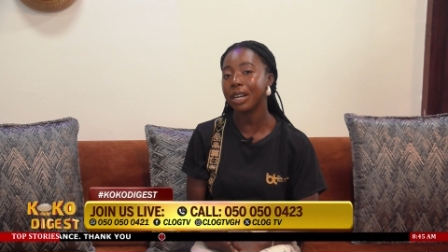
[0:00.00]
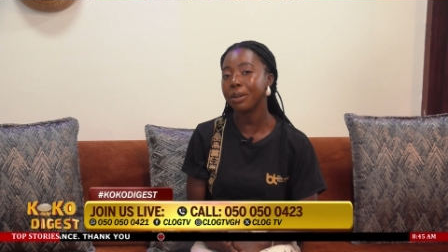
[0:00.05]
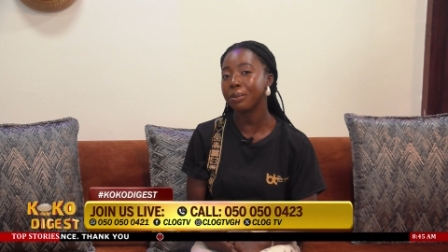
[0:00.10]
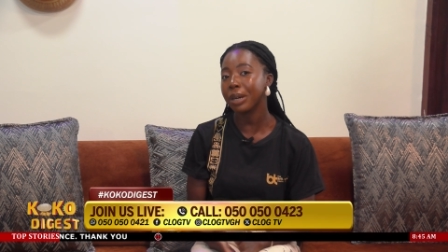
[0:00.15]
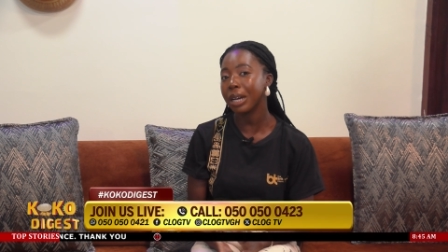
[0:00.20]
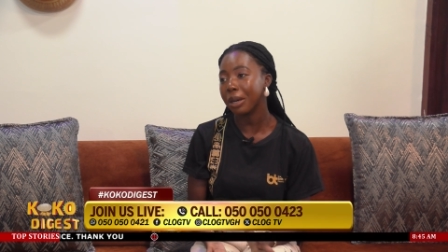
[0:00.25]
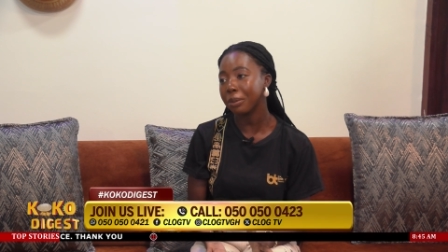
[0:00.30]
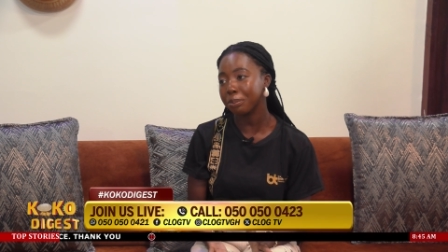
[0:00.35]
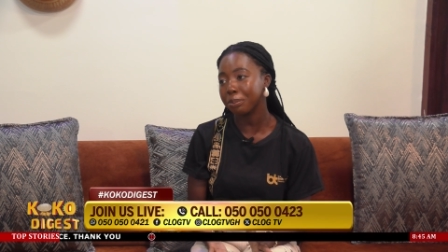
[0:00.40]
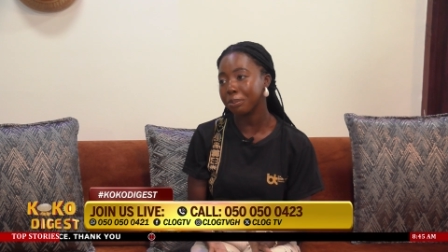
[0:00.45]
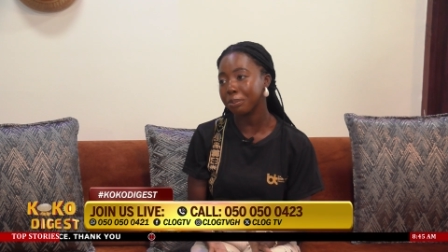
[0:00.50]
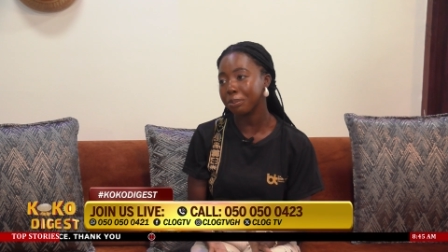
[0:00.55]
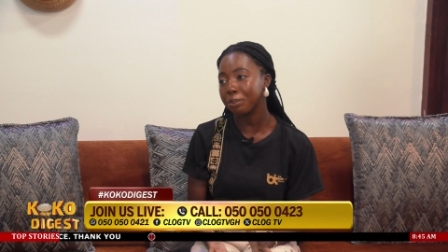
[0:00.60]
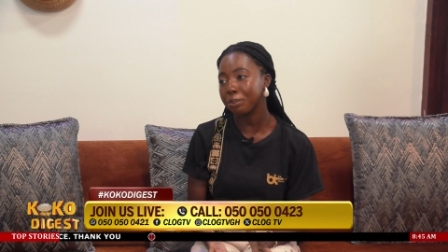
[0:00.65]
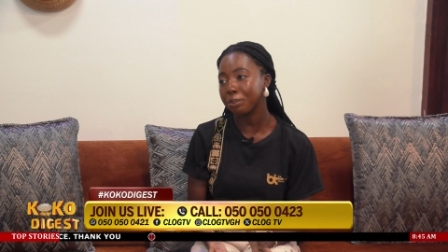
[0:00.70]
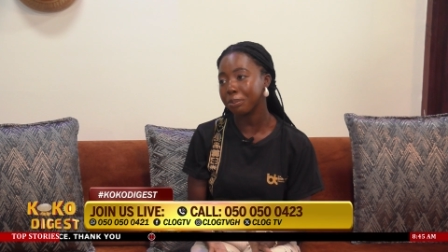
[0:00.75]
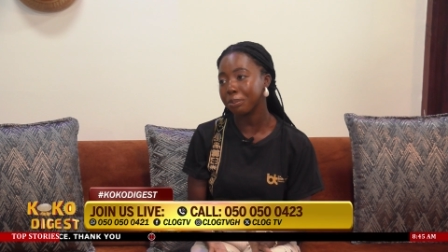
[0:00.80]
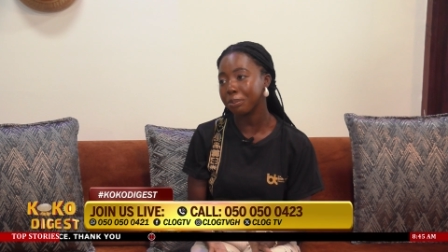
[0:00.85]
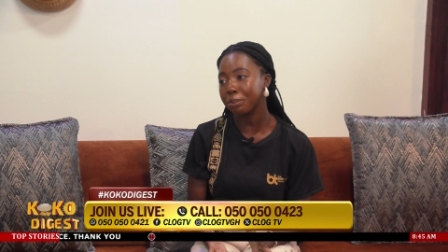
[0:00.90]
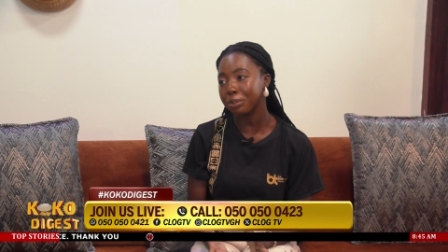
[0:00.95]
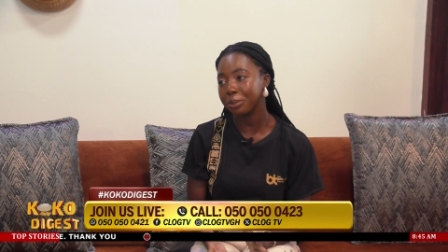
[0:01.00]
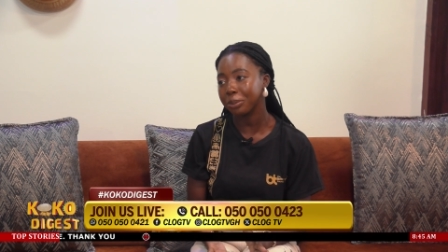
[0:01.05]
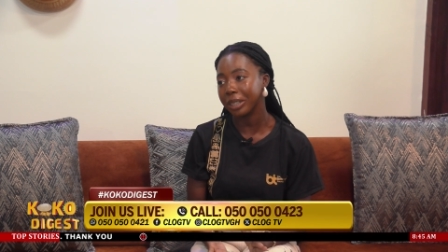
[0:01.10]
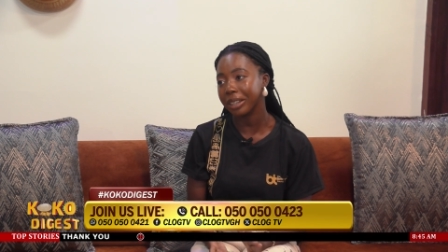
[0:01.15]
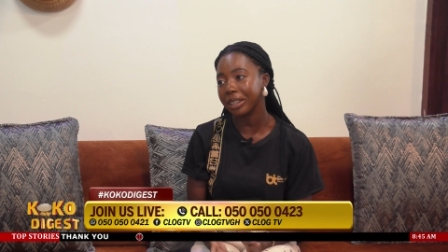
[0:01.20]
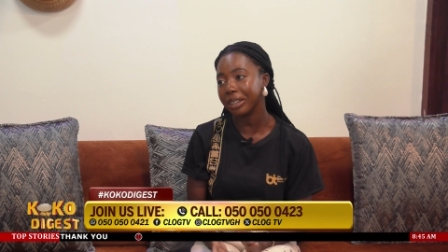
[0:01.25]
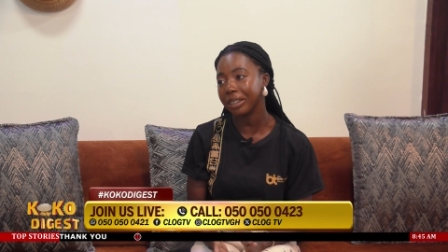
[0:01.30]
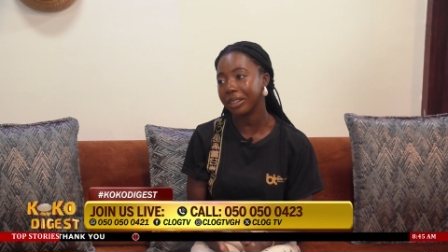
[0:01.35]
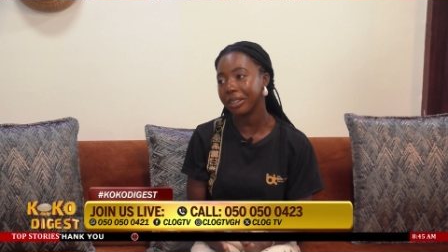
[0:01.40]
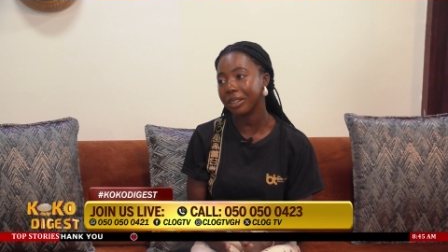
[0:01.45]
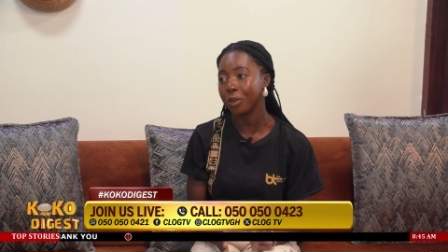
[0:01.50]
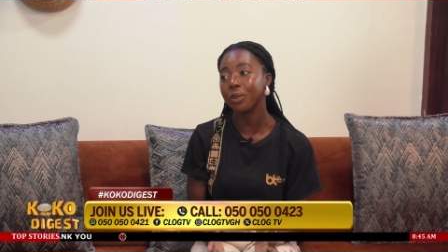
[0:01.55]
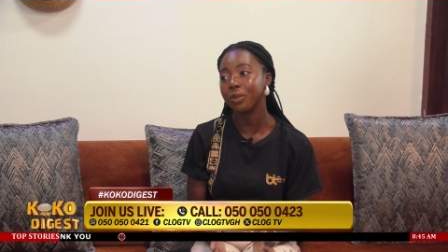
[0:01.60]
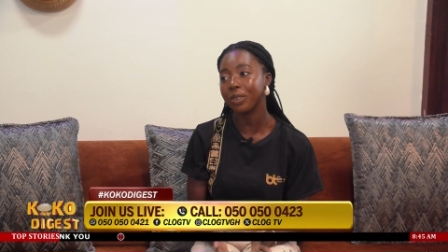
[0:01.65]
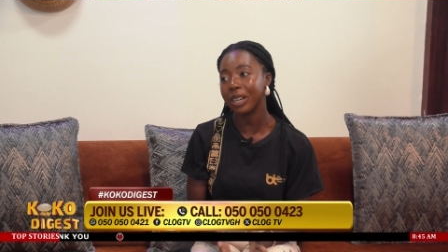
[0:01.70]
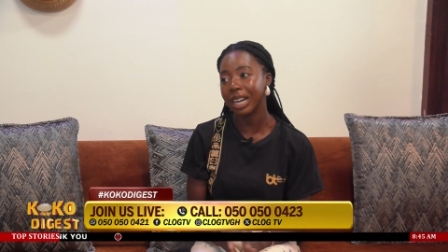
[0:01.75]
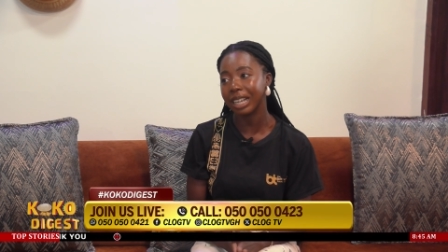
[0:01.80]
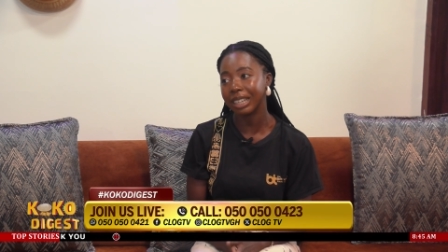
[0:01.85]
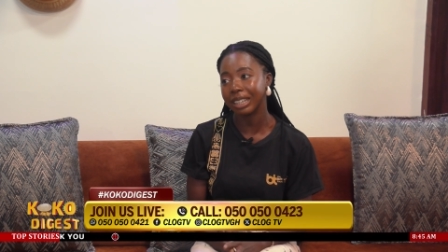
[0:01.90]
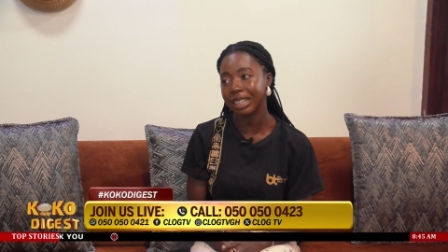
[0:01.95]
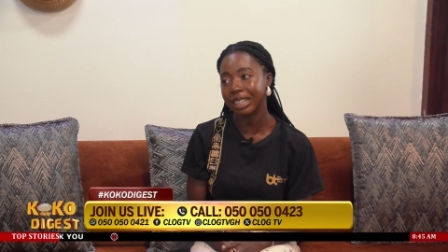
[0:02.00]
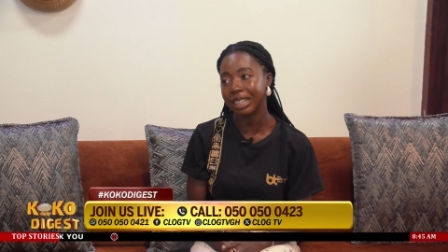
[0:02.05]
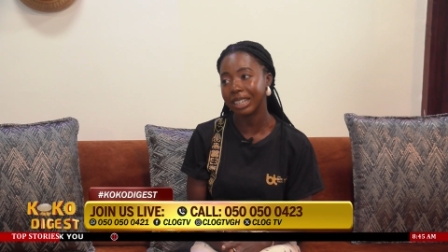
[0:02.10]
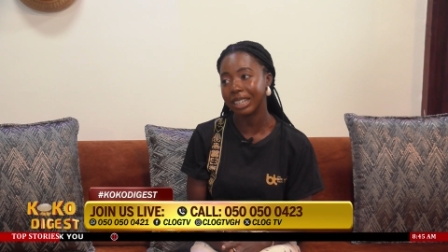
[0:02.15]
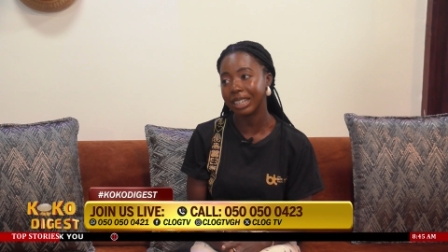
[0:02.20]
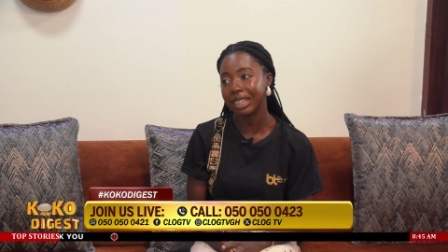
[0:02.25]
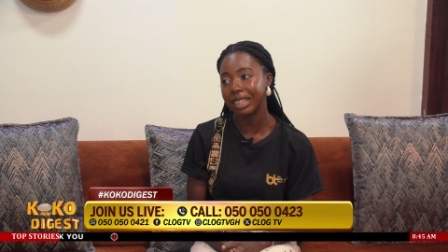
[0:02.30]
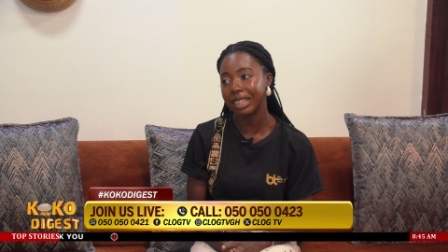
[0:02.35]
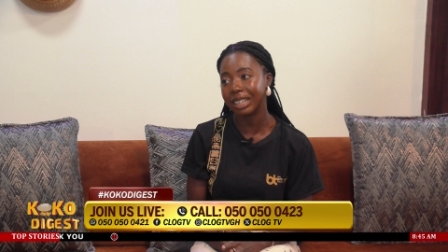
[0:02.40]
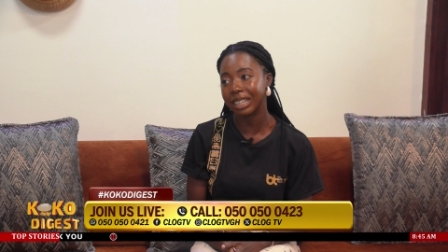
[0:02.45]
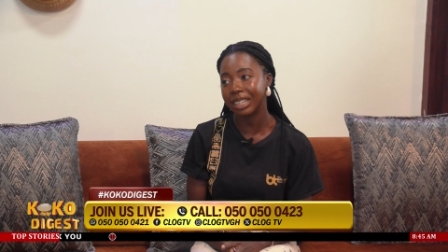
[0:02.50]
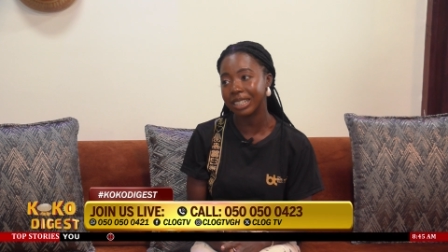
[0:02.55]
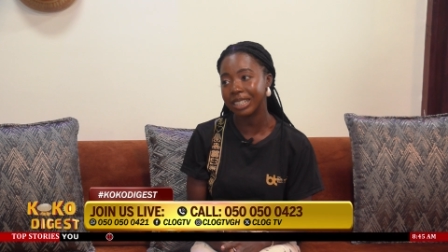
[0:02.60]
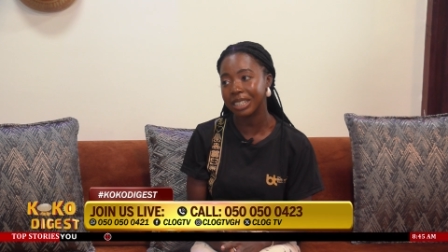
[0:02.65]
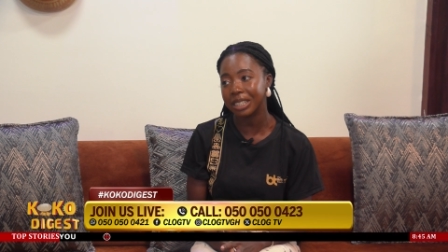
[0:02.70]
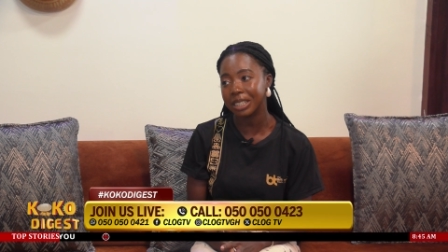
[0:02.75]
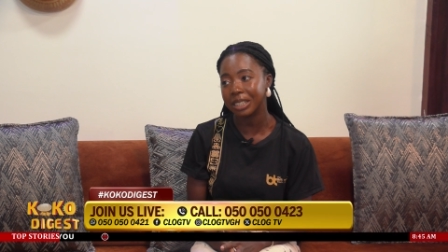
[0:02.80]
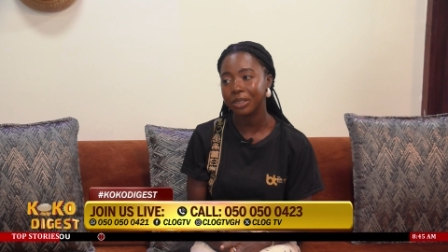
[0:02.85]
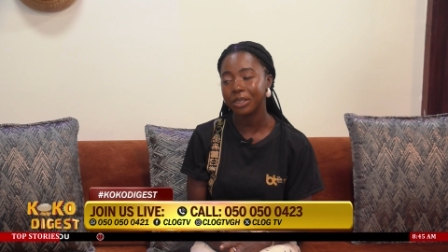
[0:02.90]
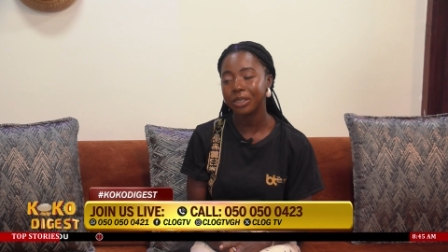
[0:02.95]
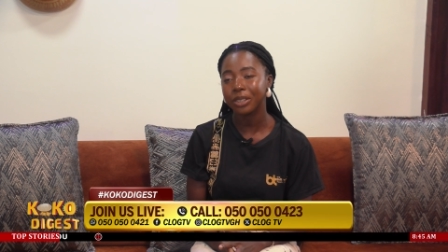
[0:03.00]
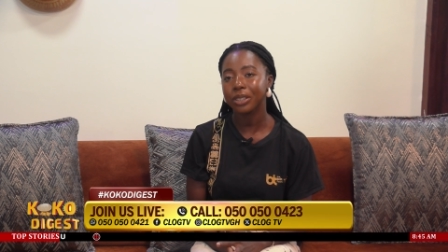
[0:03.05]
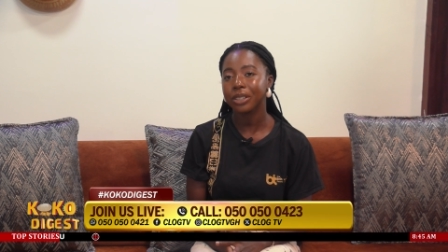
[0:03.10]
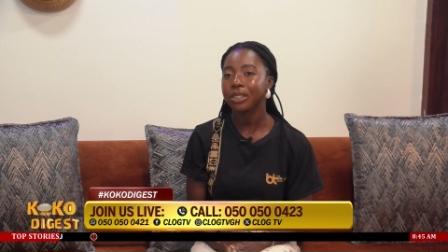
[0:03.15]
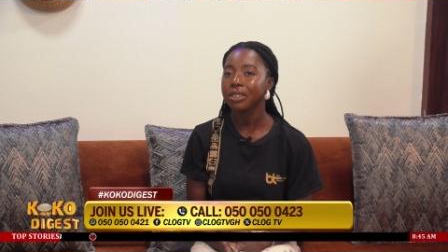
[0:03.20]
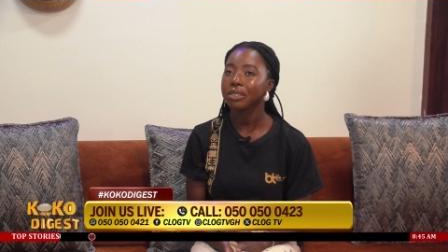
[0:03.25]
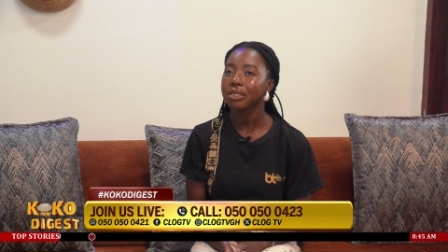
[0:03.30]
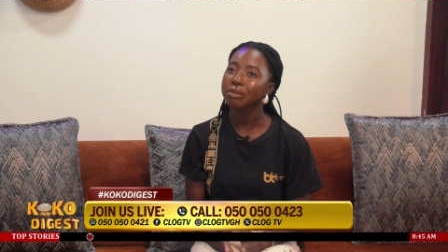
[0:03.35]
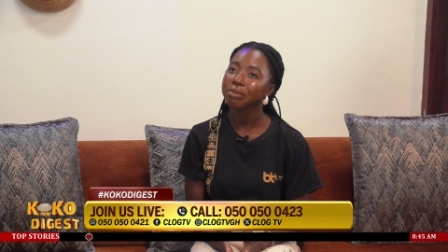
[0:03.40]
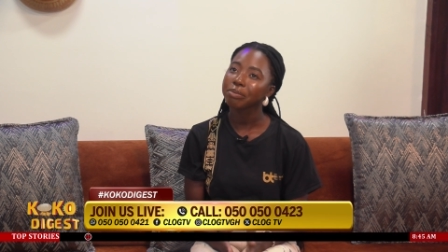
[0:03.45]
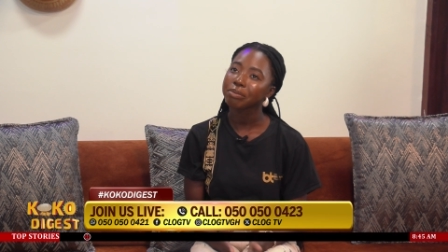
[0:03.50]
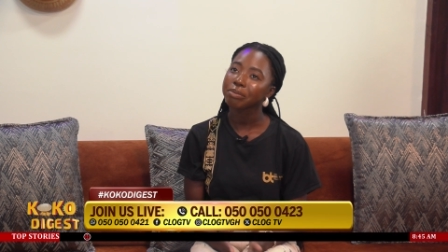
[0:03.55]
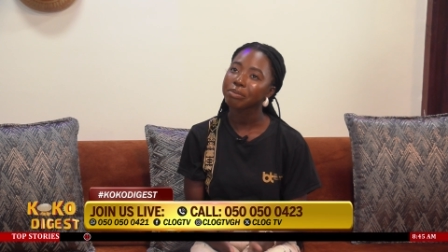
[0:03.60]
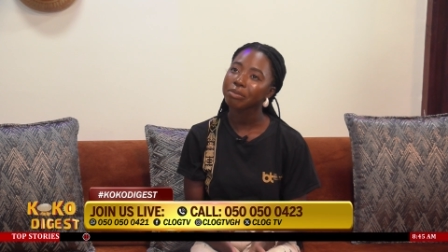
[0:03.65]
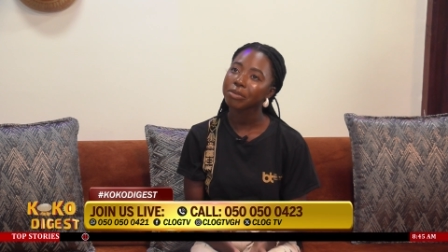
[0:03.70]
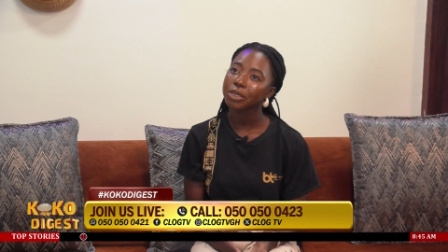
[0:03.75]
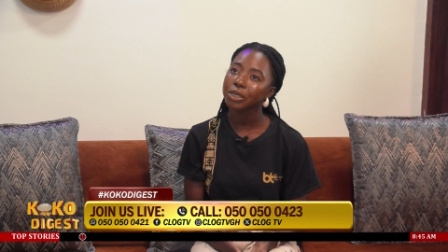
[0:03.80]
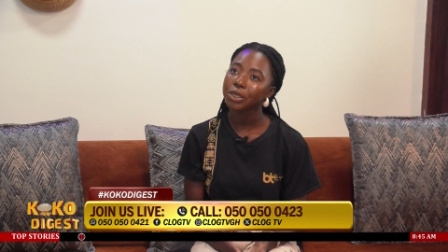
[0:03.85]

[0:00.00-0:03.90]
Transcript: So you come up with a group of others. Mm-hmm.